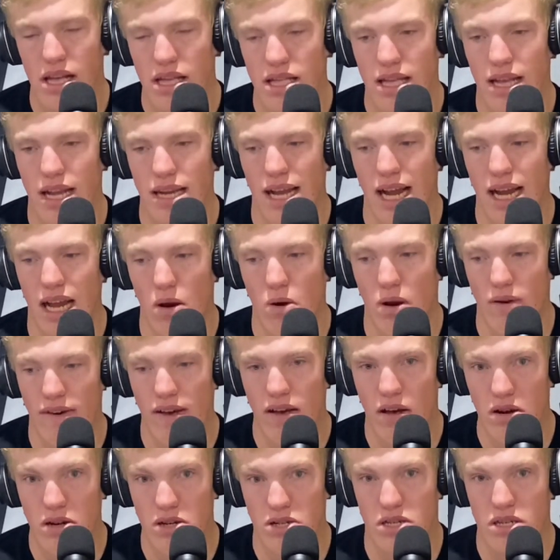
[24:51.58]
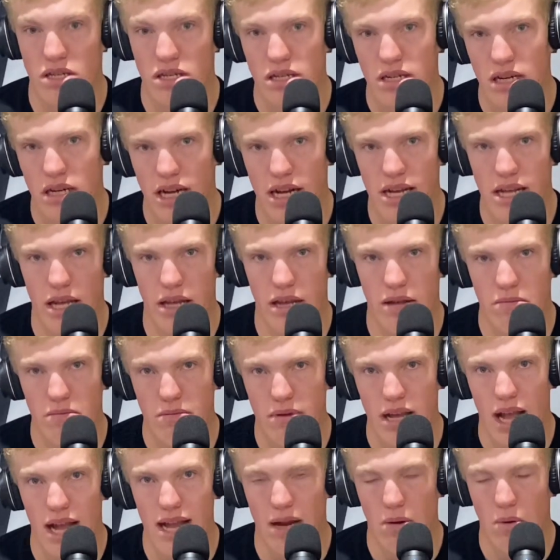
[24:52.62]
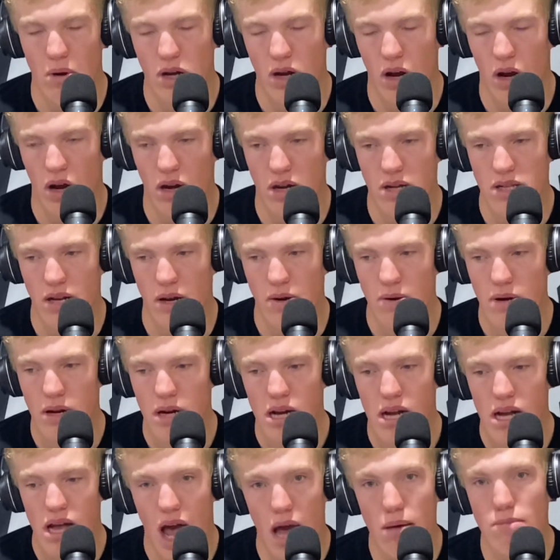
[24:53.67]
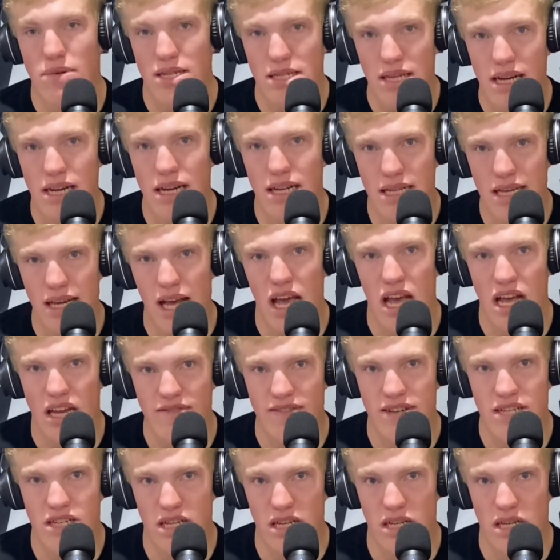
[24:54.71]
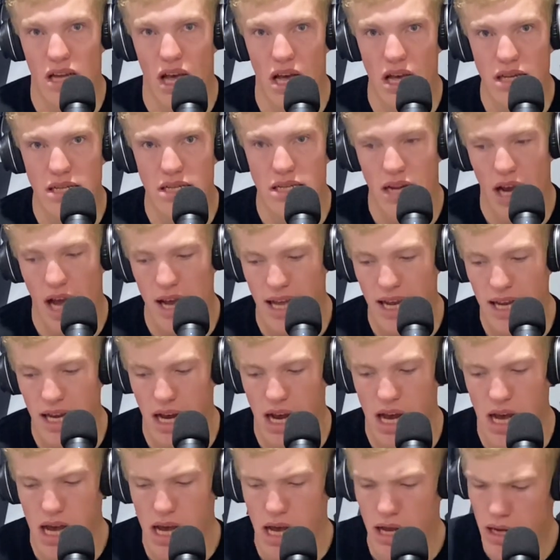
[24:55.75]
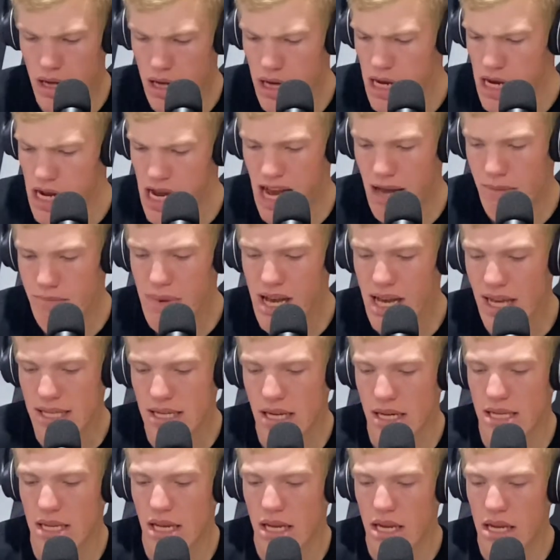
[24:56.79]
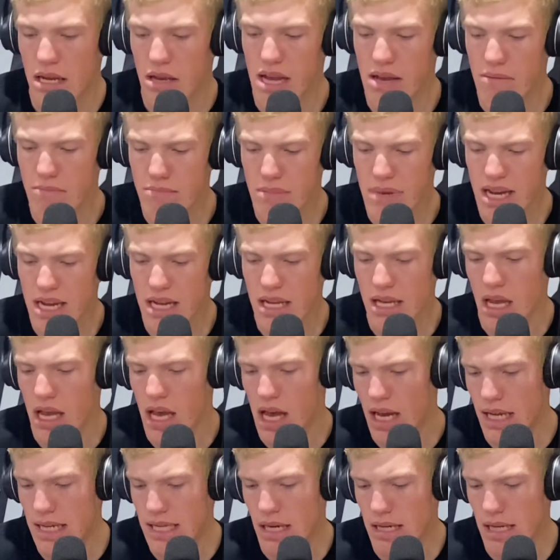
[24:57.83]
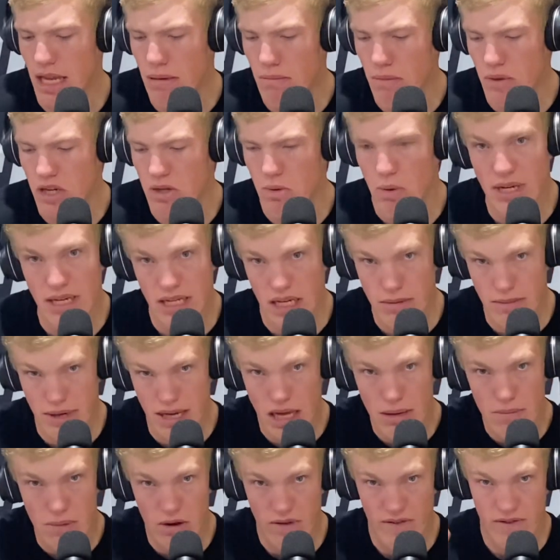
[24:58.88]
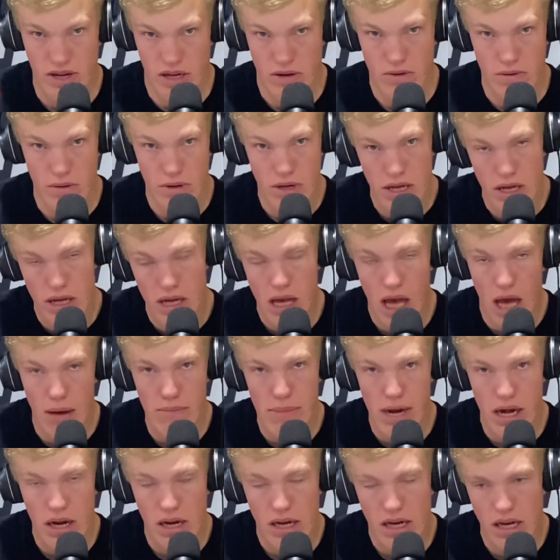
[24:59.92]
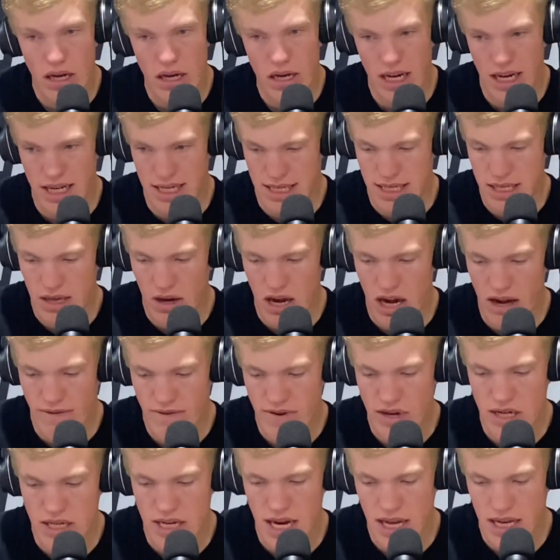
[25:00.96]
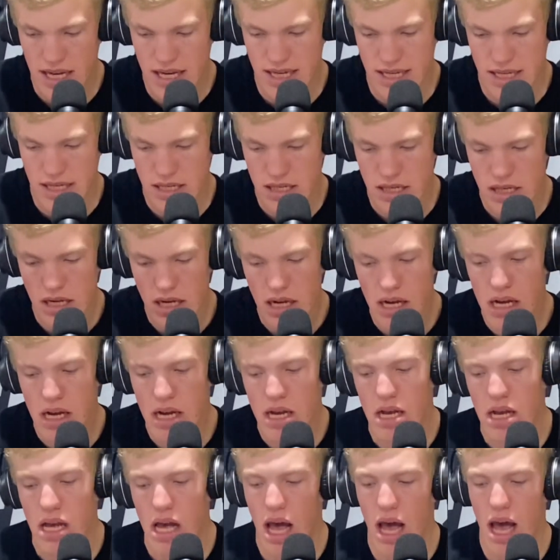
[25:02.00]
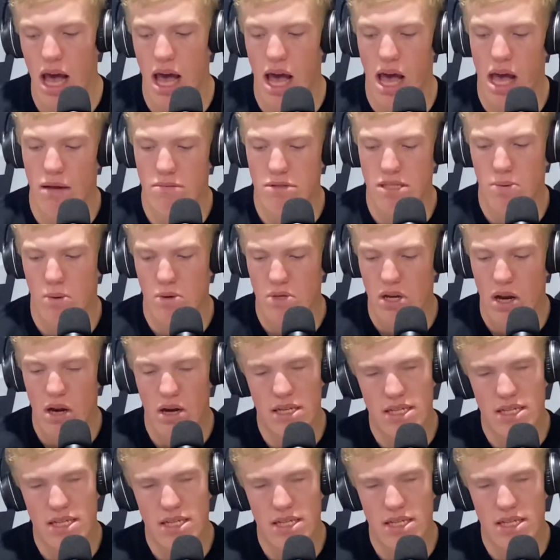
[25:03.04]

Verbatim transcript: the Daytona 500 in the 91 car. So I'm excited to see how SVG does. I think uh, in mid in mid uh, September is when he's going to be coming over to America. He's still got to finish out his uh, sports car